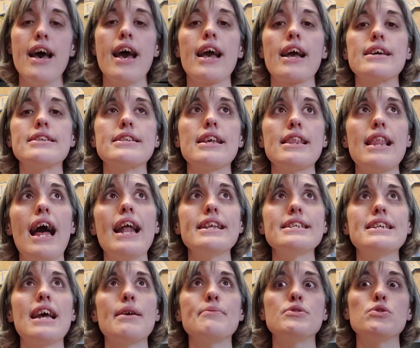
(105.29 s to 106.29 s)
Because a lot of
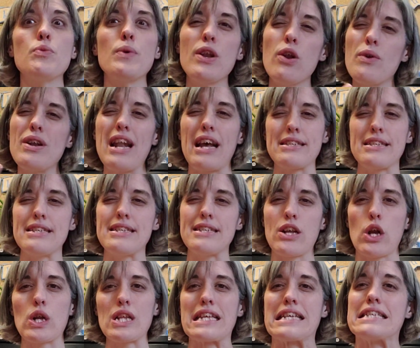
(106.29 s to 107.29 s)
times we don't
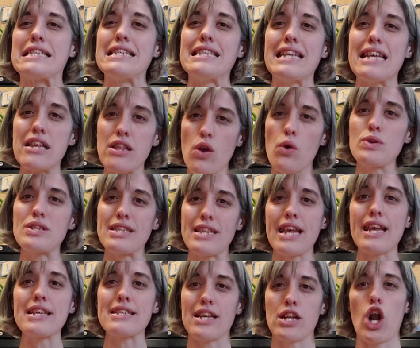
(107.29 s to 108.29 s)
necessarily see those
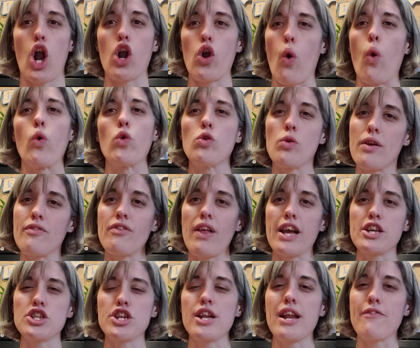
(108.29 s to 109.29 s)
things in our own
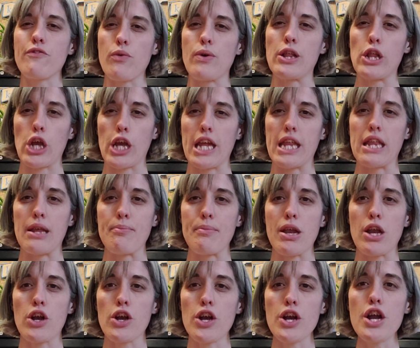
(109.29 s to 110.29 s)
reflection if we look in the
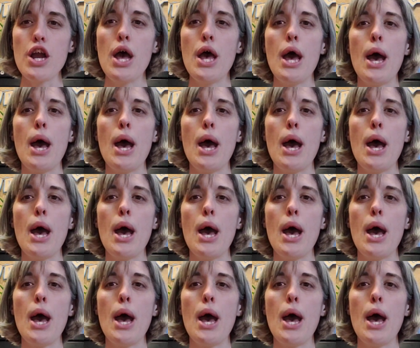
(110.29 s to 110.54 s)
mirror,